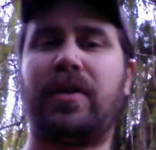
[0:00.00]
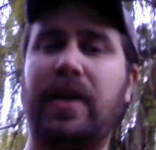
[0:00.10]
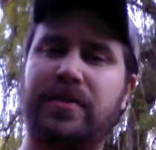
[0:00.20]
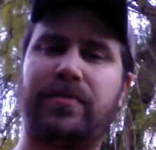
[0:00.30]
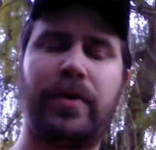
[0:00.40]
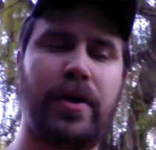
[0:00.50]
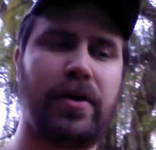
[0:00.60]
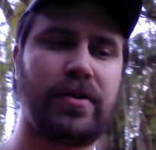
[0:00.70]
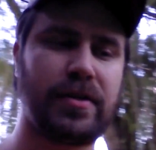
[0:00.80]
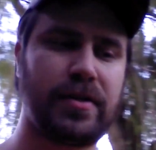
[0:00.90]
The next few
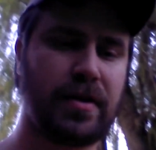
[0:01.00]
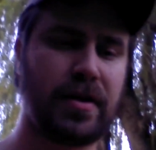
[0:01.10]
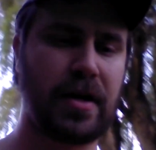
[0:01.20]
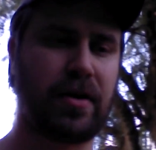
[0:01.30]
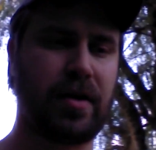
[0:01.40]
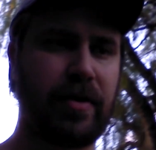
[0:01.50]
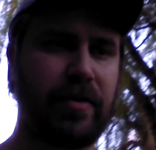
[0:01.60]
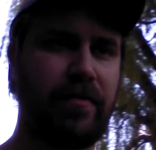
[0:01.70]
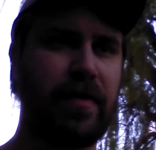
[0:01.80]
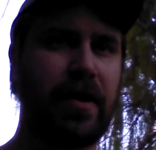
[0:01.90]
years are going to
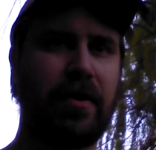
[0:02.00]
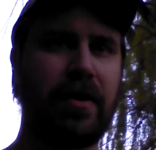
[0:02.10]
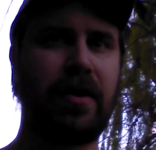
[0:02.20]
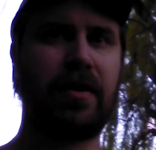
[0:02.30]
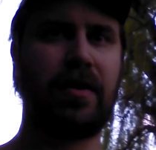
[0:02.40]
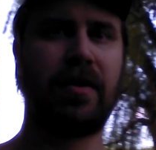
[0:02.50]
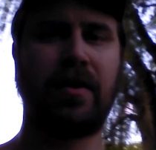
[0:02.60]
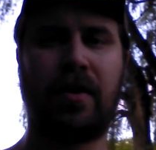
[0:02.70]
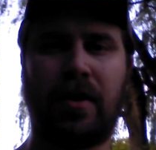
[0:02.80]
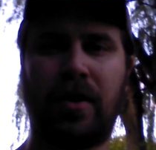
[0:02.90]
be very
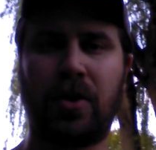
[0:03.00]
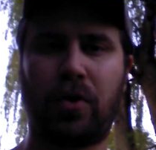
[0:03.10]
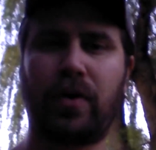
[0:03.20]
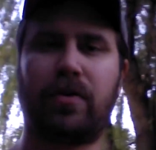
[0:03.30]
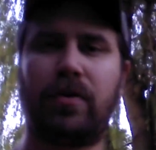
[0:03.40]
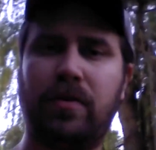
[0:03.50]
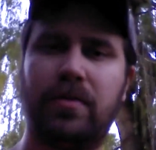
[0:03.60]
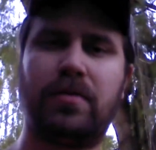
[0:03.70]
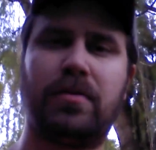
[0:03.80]
critical,